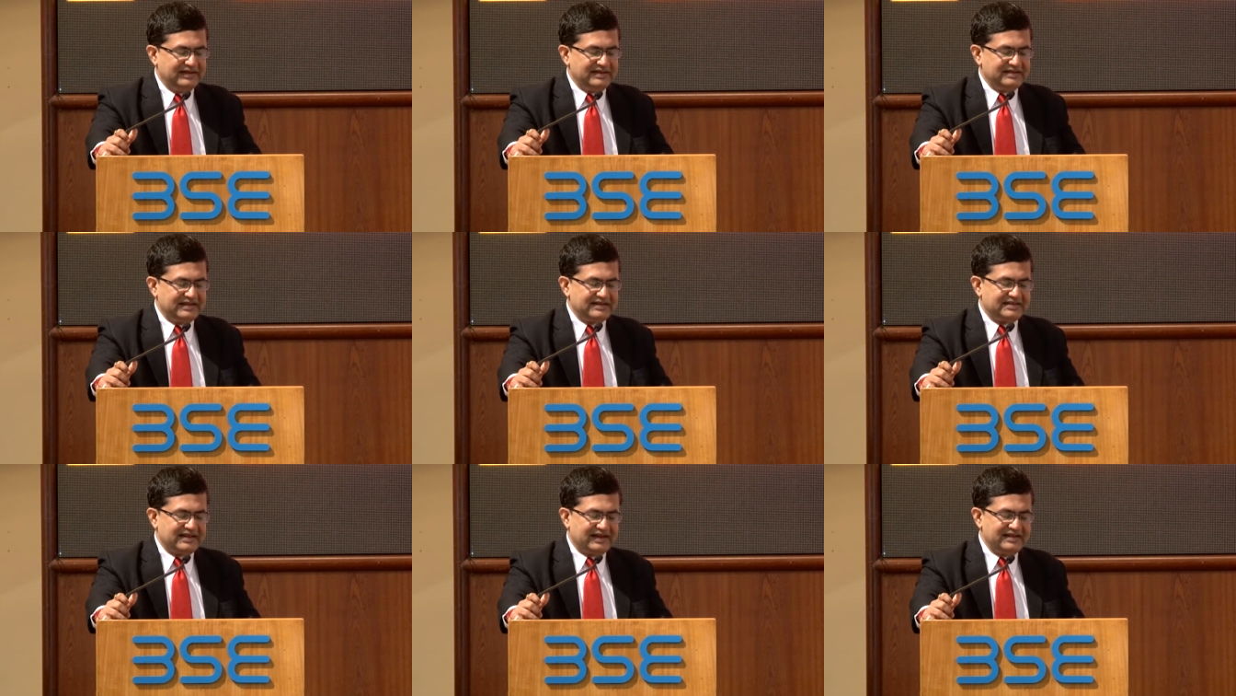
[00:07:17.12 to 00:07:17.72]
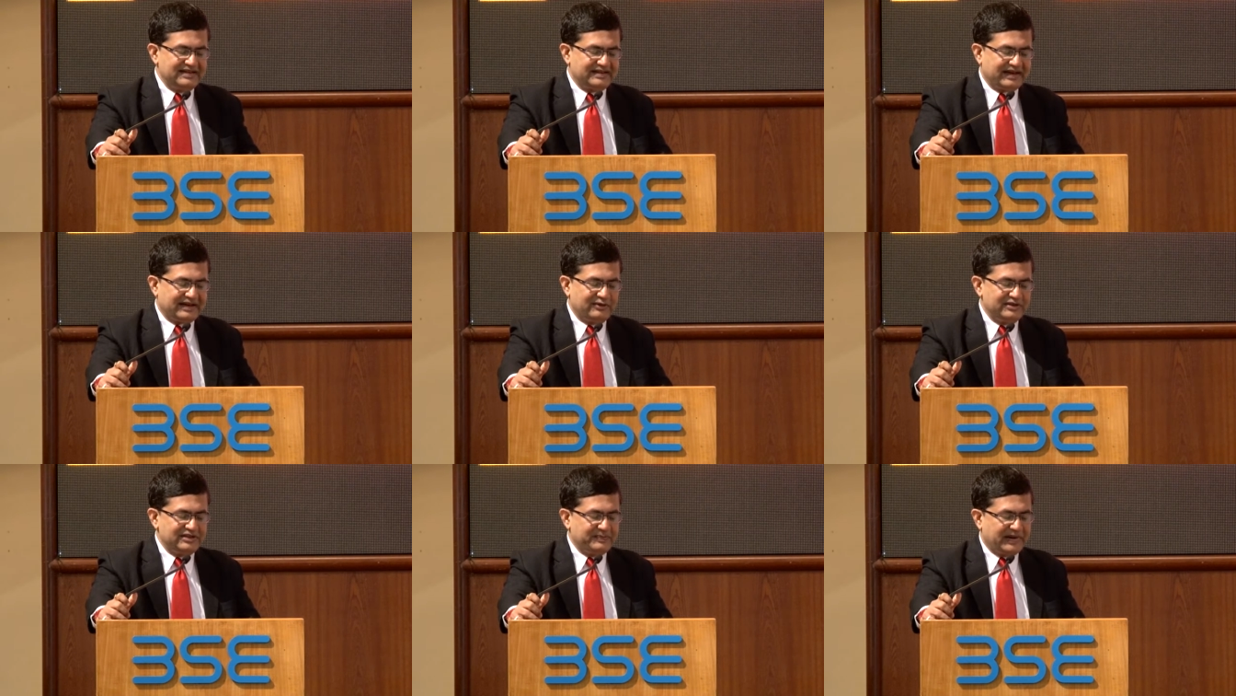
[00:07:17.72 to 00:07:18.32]
Zensar is a
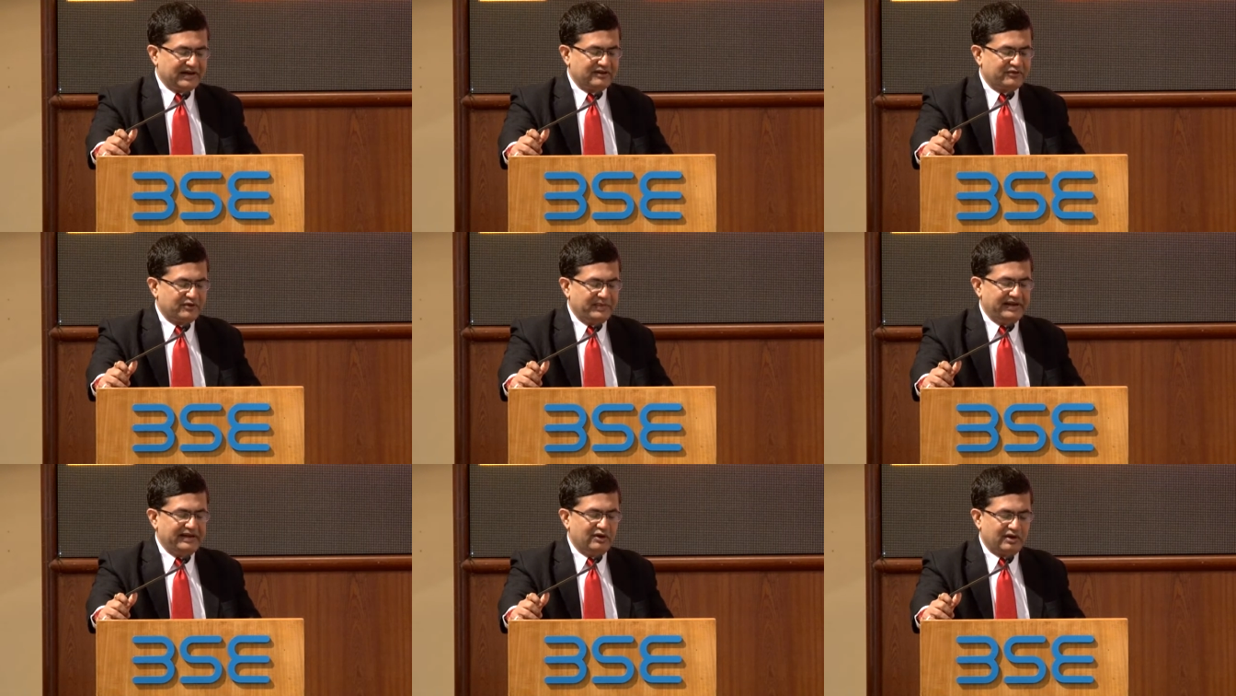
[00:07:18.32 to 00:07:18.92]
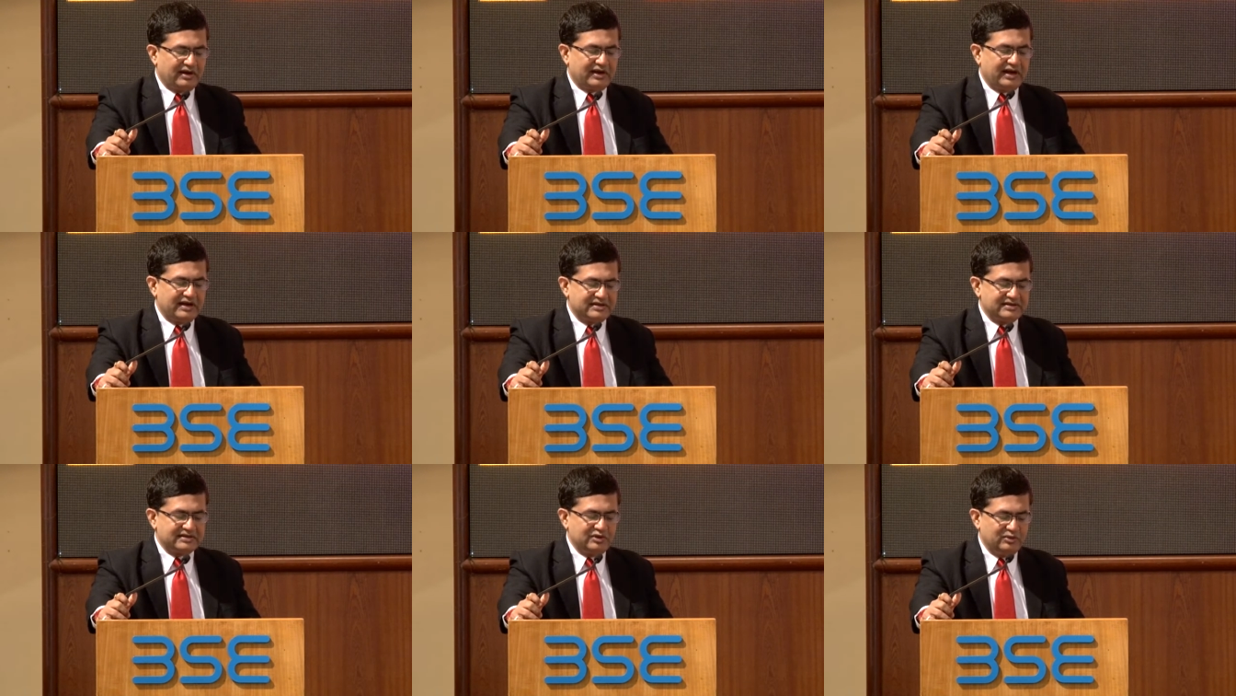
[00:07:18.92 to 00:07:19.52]
technology partner for many
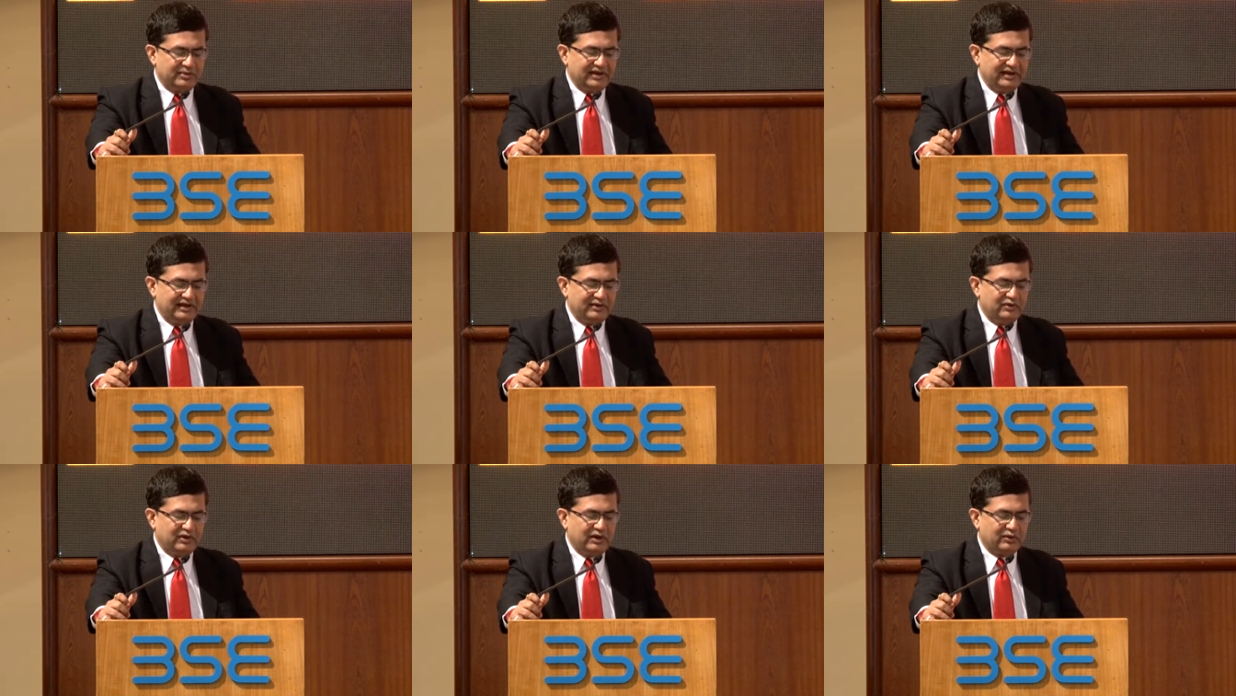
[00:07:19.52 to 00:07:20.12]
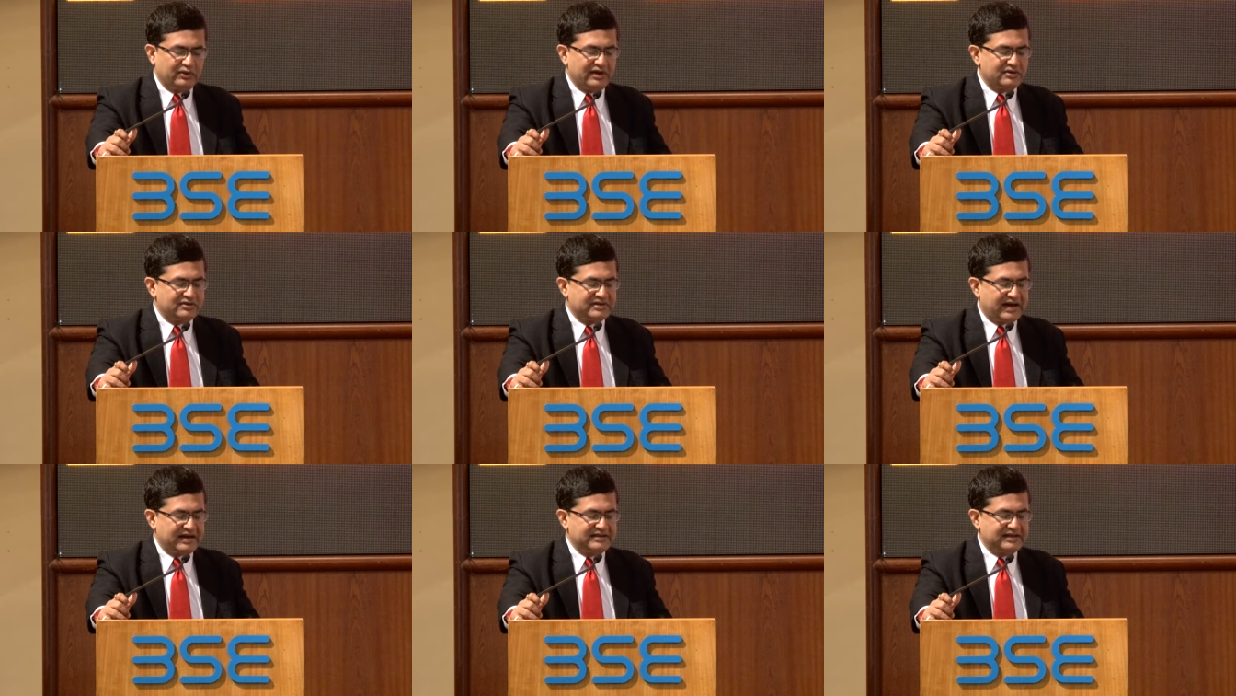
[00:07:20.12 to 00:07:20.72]
organizations globally who are looking to
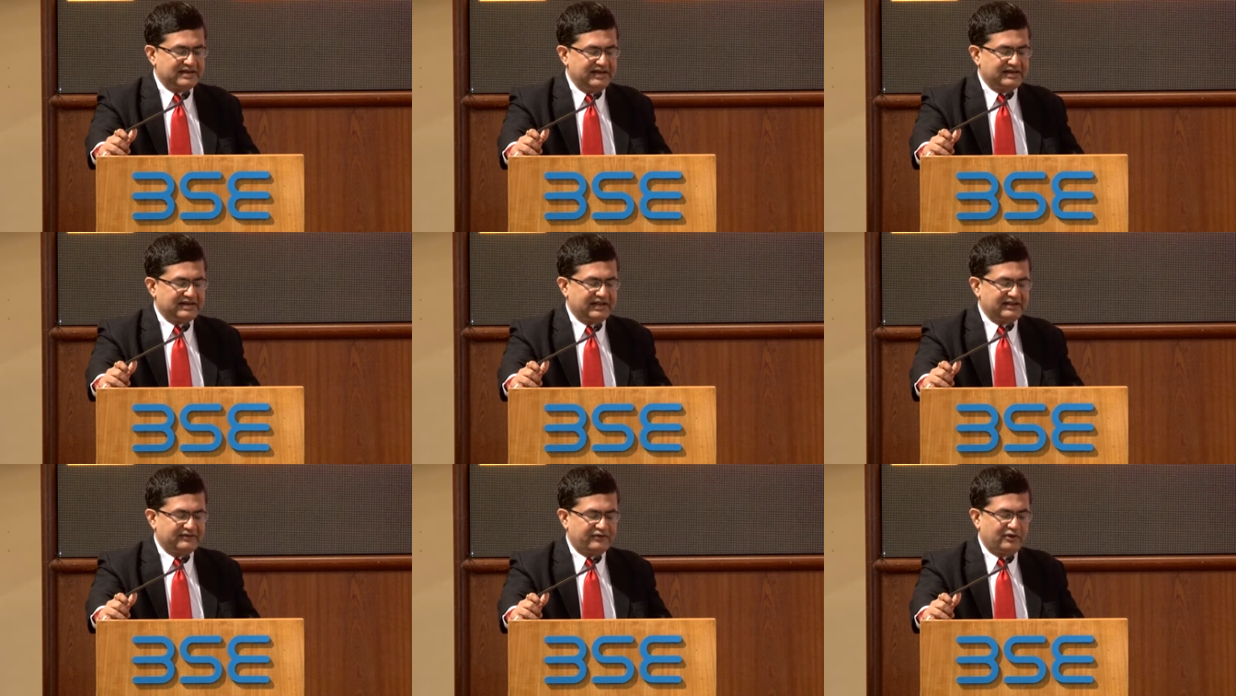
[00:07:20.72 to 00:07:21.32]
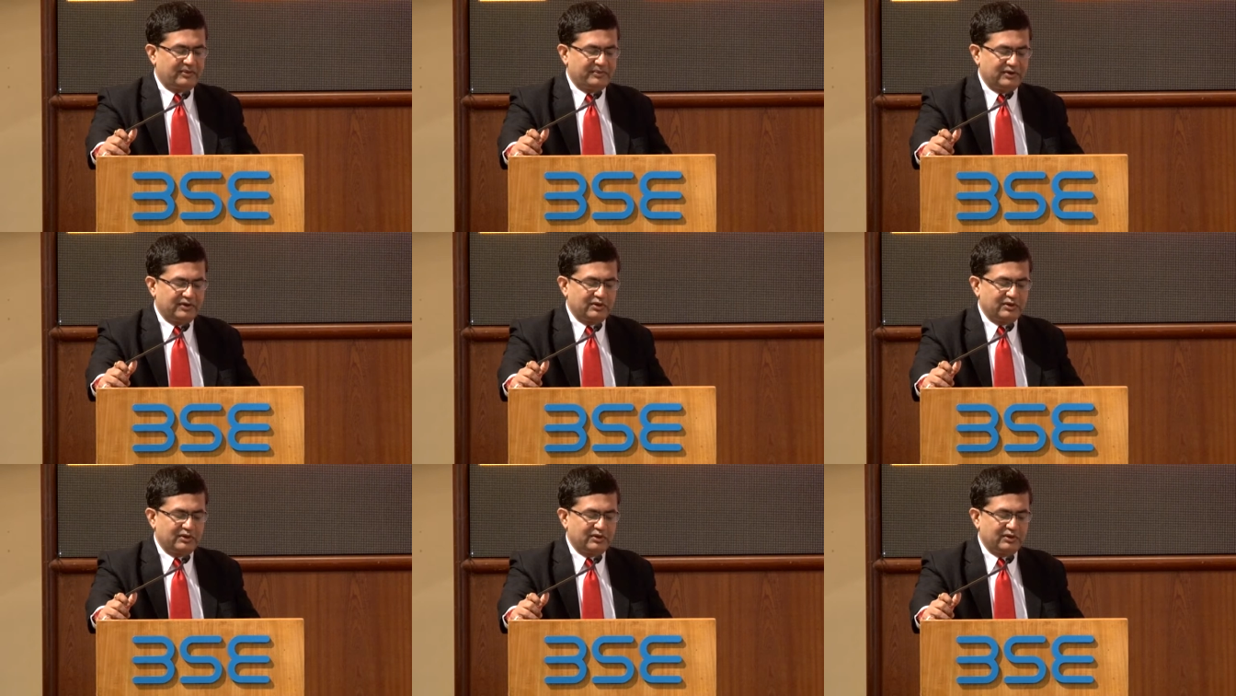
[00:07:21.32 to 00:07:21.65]
strategically transform,